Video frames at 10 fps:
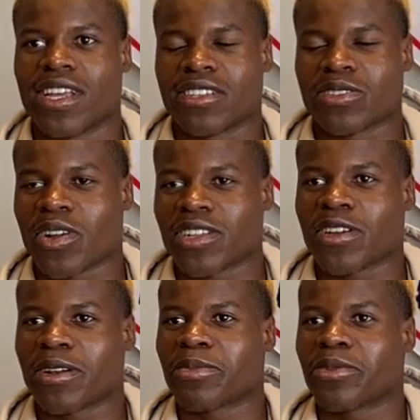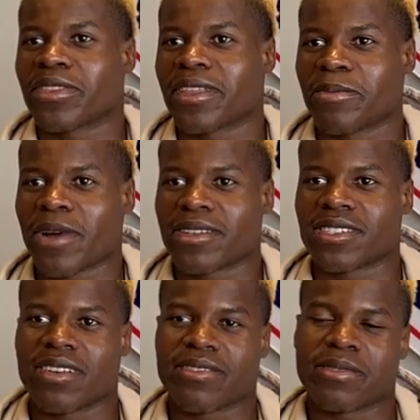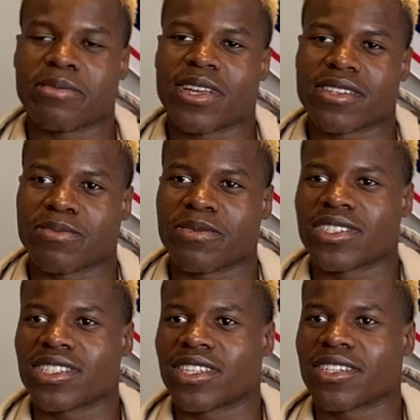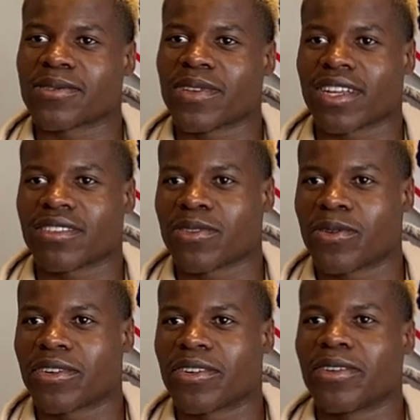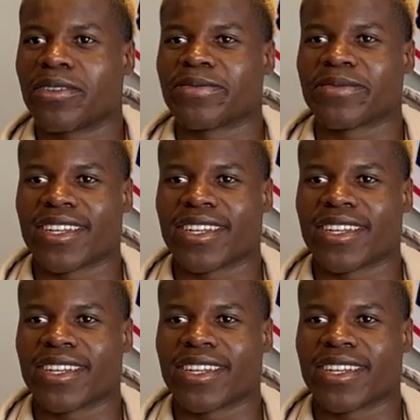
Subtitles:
So I try to put myself in the best position to like score a goal.